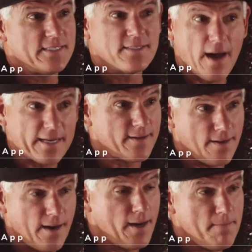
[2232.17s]
dot
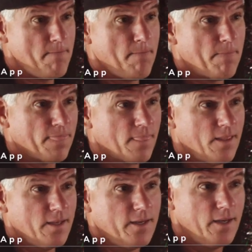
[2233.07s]
com.
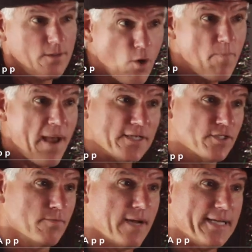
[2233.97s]
hello
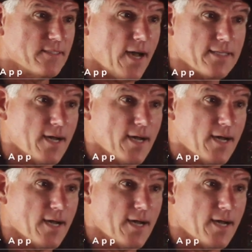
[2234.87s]
pastor mike dot